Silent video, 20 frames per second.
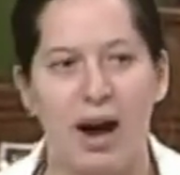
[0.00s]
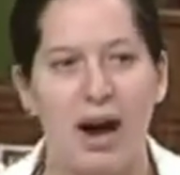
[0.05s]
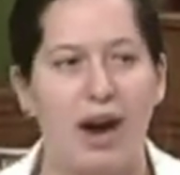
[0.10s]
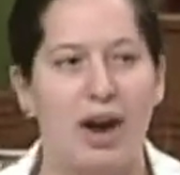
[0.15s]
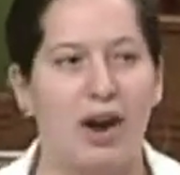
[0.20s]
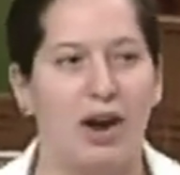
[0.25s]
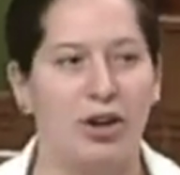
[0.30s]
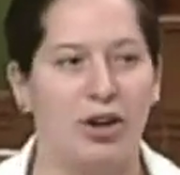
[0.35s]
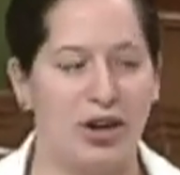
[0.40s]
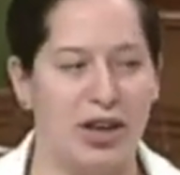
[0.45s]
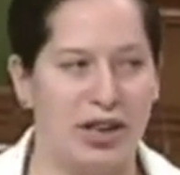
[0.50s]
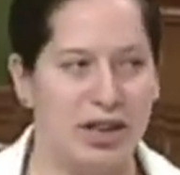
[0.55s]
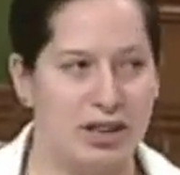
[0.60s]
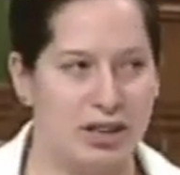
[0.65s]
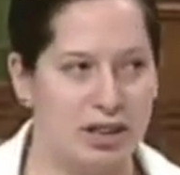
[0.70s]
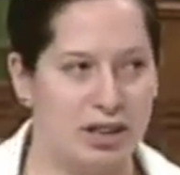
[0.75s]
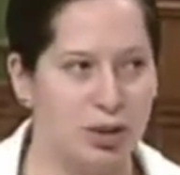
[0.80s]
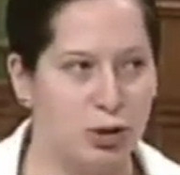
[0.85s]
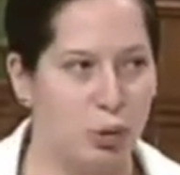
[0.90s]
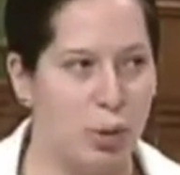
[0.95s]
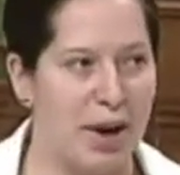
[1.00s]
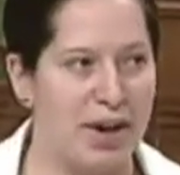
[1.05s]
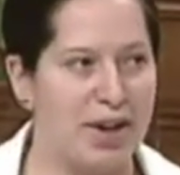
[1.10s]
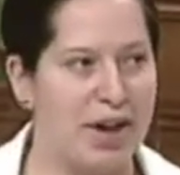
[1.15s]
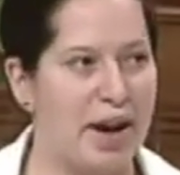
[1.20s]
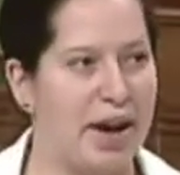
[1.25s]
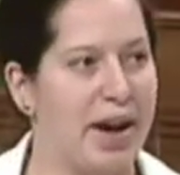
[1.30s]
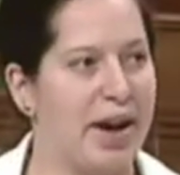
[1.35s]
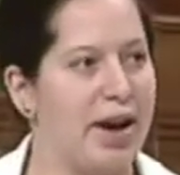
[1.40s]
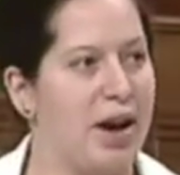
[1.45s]
not much is needed to
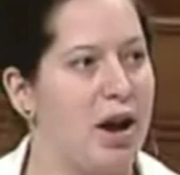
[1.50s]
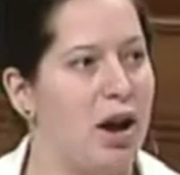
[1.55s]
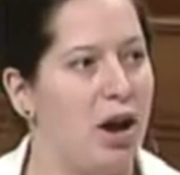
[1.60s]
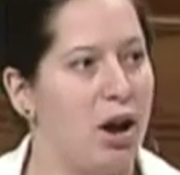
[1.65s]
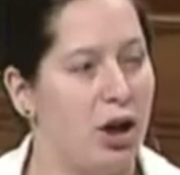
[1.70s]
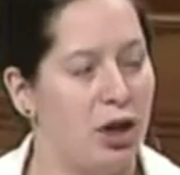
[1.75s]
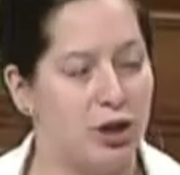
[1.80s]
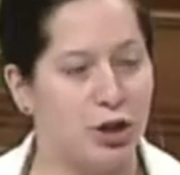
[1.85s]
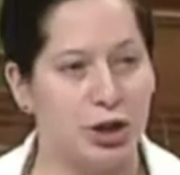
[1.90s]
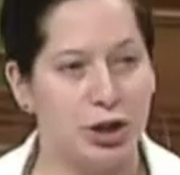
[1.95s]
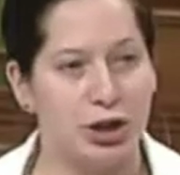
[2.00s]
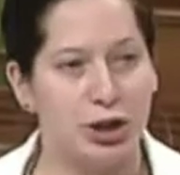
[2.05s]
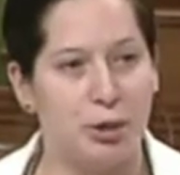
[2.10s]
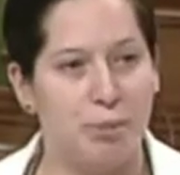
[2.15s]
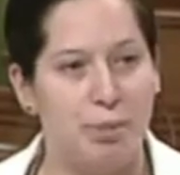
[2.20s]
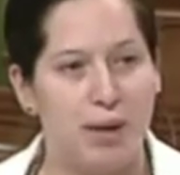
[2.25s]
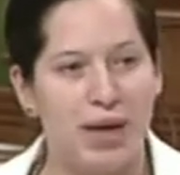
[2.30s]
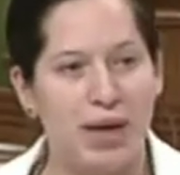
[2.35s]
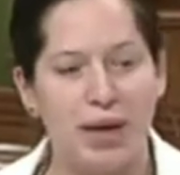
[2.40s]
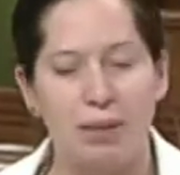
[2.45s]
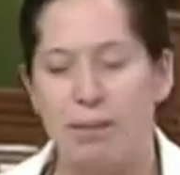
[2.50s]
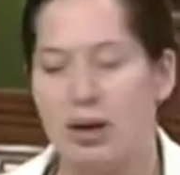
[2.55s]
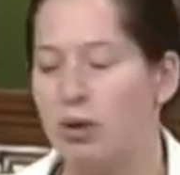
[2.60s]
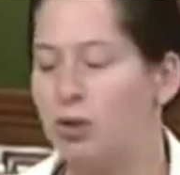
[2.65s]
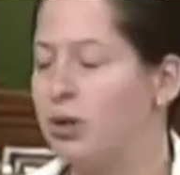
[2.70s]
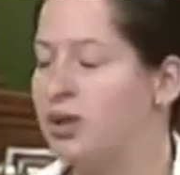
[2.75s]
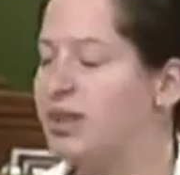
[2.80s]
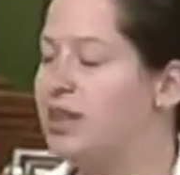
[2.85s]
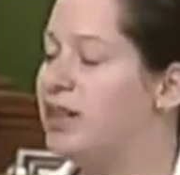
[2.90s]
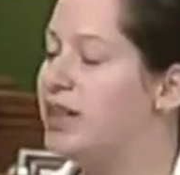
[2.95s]
cause significant
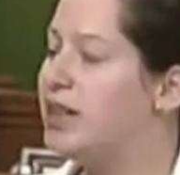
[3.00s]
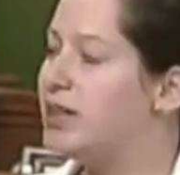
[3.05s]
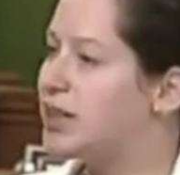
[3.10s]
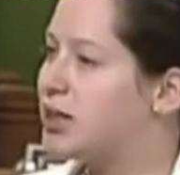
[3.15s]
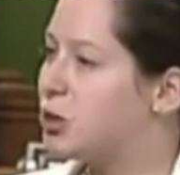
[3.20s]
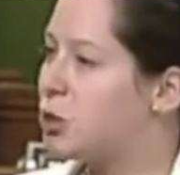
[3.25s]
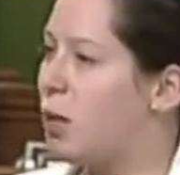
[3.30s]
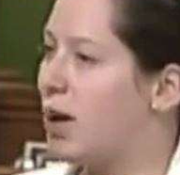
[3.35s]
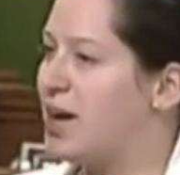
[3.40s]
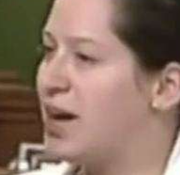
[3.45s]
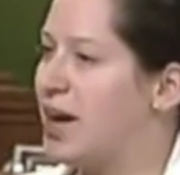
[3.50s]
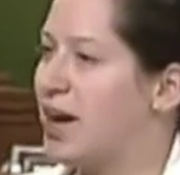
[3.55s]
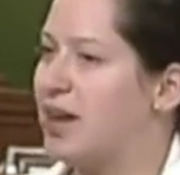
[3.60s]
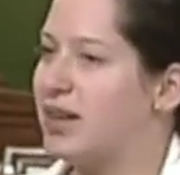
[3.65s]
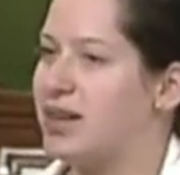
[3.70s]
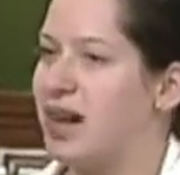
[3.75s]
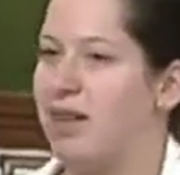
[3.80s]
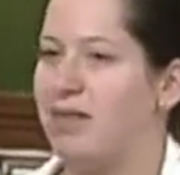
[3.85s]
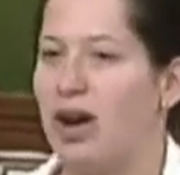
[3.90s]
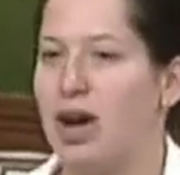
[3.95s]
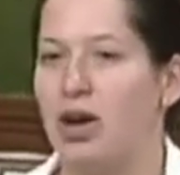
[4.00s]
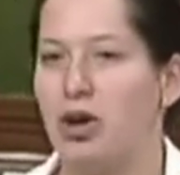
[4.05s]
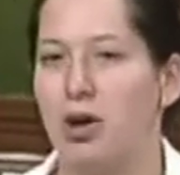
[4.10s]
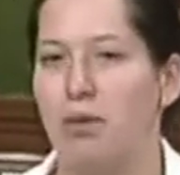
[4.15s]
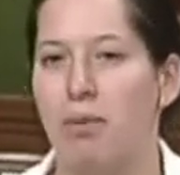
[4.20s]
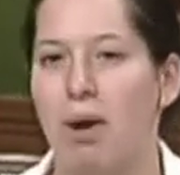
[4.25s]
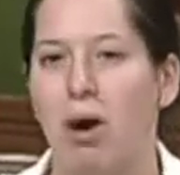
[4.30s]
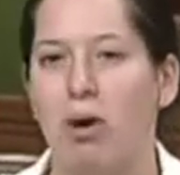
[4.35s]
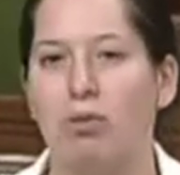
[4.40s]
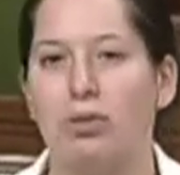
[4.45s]
damage,
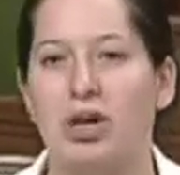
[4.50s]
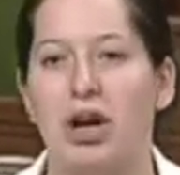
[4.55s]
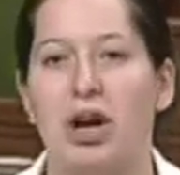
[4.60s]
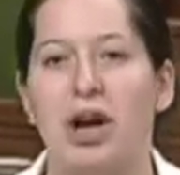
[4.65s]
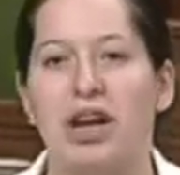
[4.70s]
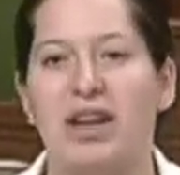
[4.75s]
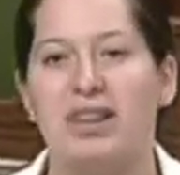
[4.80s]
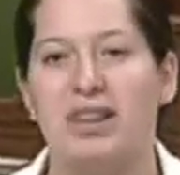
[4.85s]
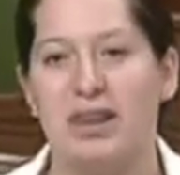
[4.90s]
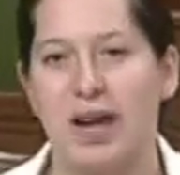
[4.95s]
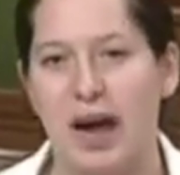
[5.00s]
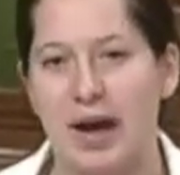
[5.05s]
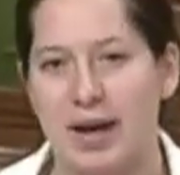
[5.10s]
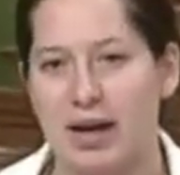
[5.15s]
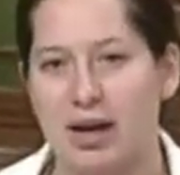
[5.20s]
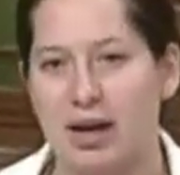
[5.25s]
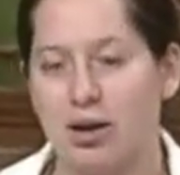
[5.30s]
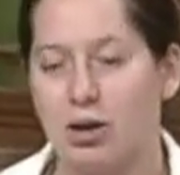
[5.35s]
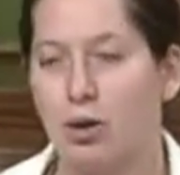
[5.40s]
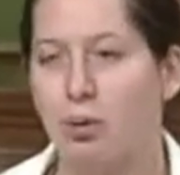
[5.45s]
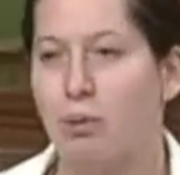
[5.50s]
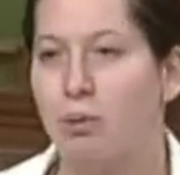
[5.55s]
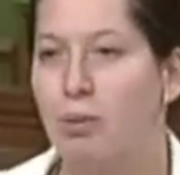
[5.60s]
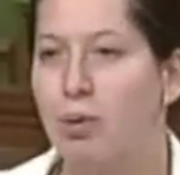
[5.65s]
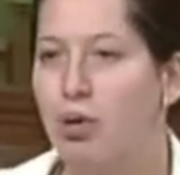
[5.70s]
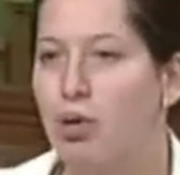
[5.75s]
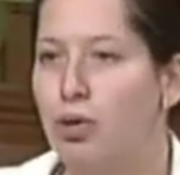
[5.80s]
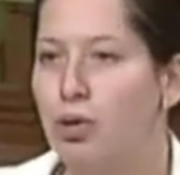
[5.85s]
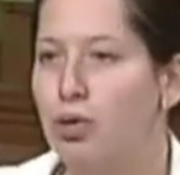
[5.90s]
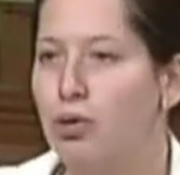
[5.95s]
not only of
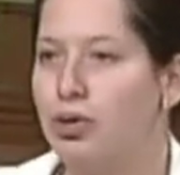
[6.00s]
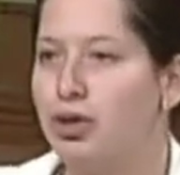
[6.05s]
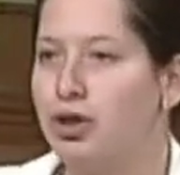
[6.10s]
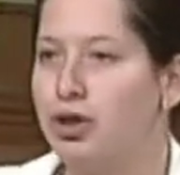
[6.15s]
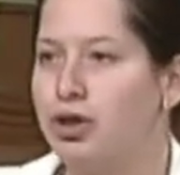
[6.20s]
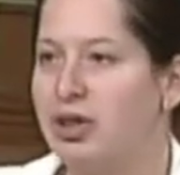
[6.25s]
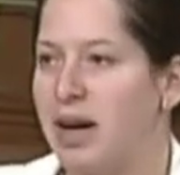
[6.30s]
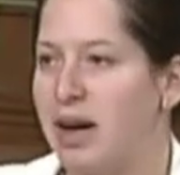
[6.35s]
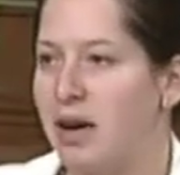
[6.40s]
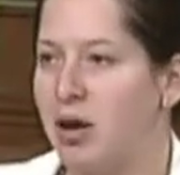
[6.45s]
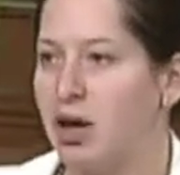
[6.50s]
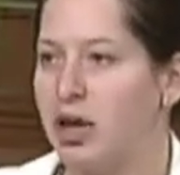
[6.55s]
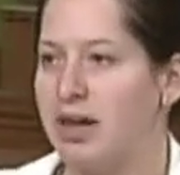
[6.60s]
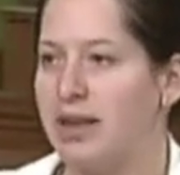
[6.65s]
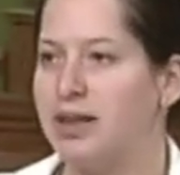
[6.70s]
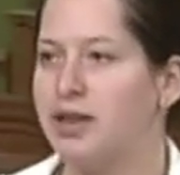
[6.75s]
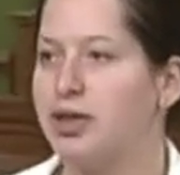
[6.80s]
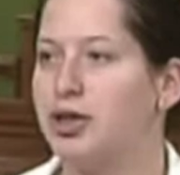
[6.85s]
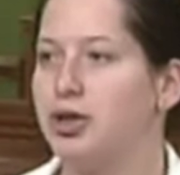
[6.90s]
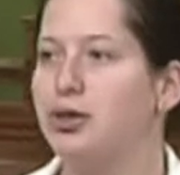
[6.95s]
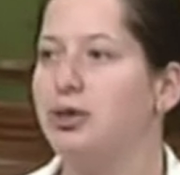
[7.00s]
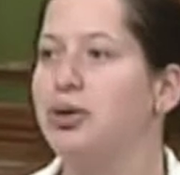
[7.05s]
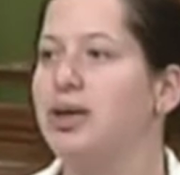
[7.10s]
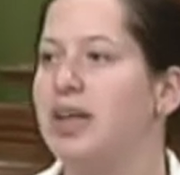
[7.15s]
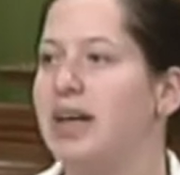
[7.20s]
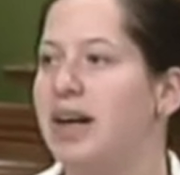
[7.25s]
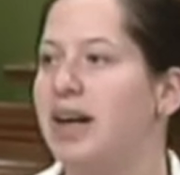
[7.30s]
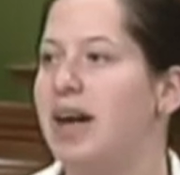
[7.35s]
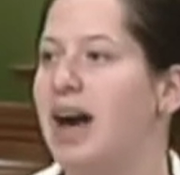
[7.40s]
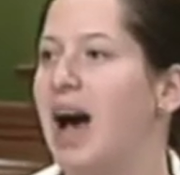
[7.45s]
citizens of a given country, but
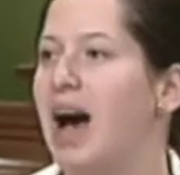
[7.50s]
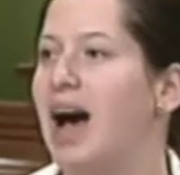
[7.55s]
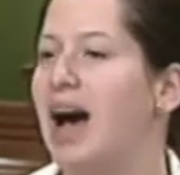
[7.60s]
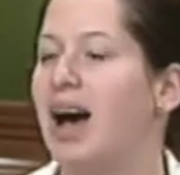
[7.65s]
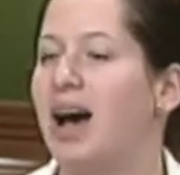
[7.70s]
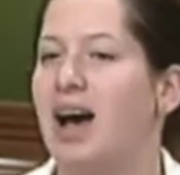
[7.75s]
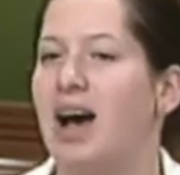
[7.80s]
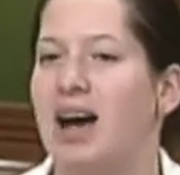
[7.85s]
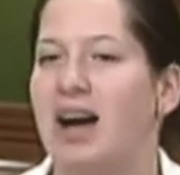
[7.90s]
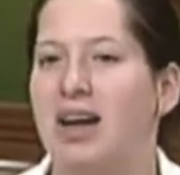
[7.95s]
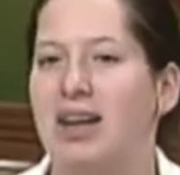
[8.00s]
worldwide.